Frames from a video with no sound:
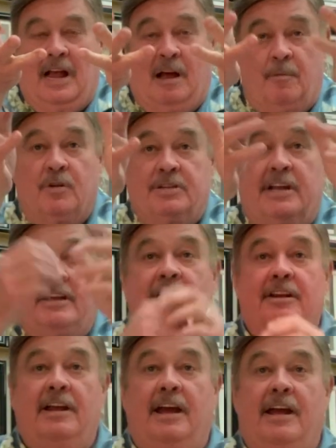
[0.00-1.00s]
I'm going to tell you
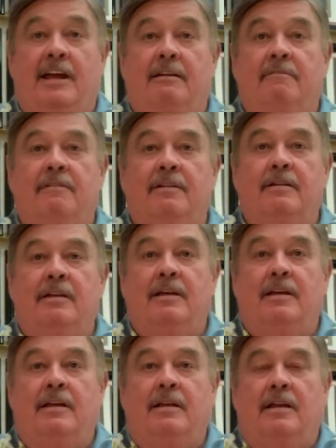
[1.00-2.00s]
today
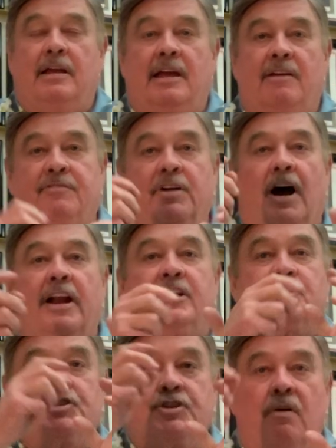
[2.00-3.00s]
if God
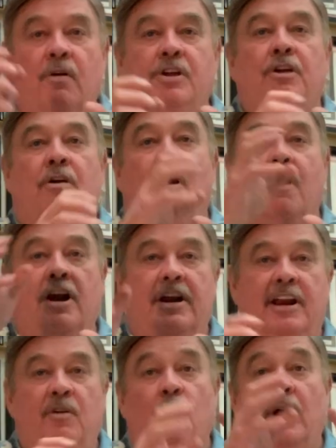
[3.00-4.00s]
is stirring your heart in
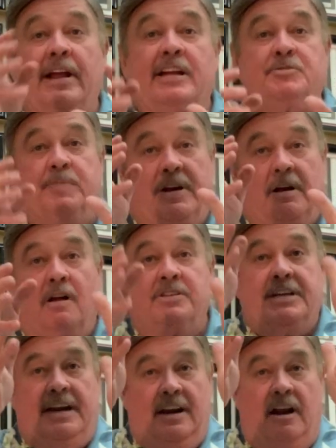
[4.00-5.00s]
any way, it's
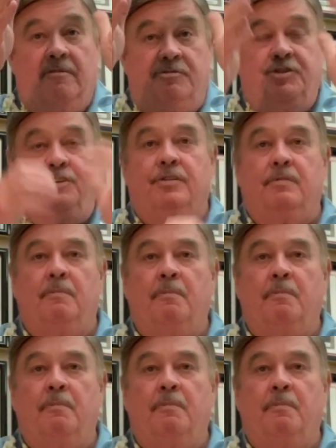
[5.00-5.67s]
because He loves you.